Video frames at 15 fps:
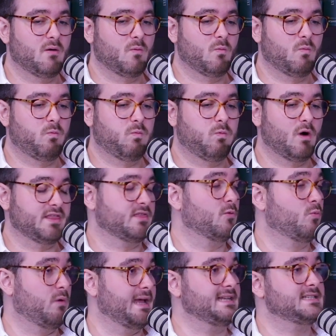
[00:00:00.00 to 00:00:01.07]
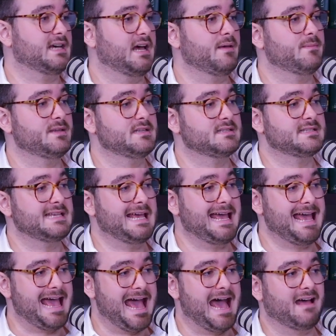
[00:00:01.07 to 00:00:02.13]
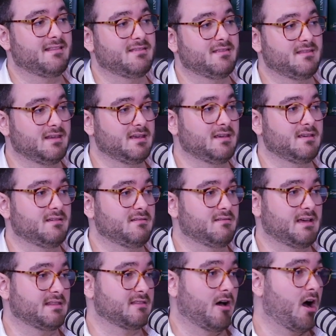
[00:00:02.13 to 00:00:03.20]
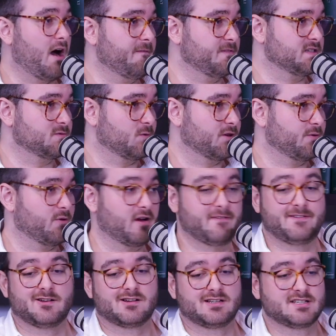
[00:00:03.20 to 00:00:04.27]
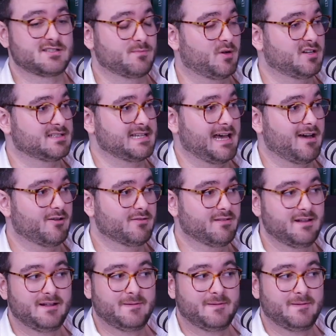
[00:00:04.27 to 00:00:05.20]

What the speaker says: what the wait time is at the office where you are. If you're in a small town,